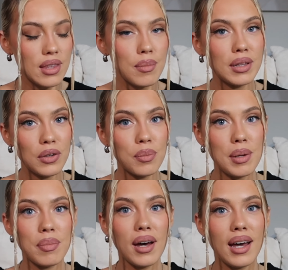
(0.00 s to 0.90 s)
I'm a little
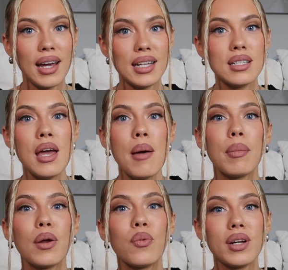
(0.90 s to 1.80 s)
bit behind,
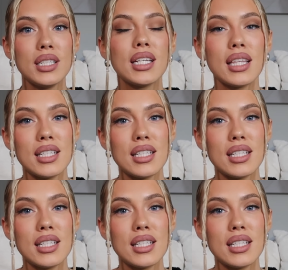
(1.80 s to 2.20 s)
but I wanted to get